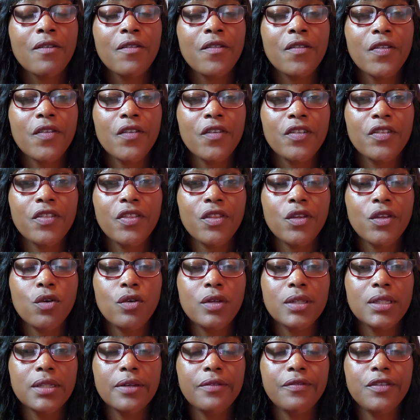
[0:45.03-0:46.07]
For
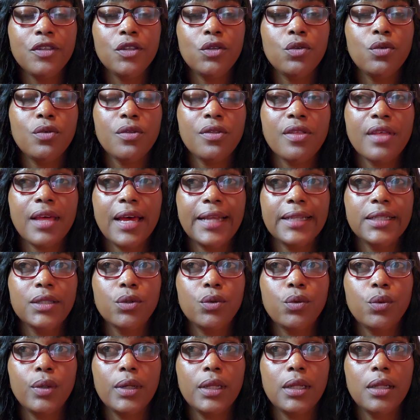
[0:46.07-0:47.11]
those of you
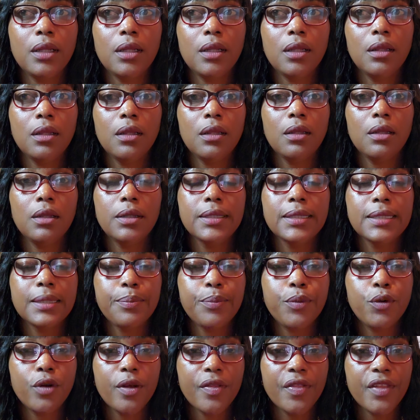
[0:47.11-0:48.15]
that will
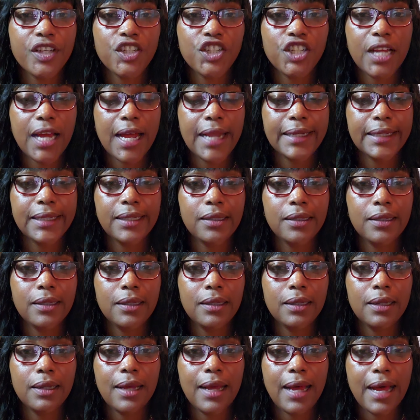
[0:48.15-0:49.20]
support the channel
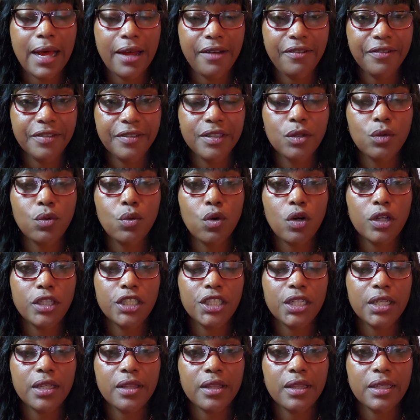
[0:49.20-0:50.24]
after
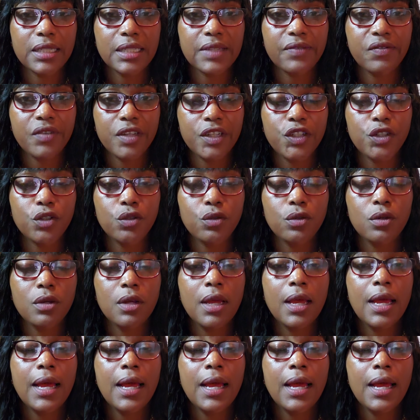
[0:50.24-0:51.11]
watching this video,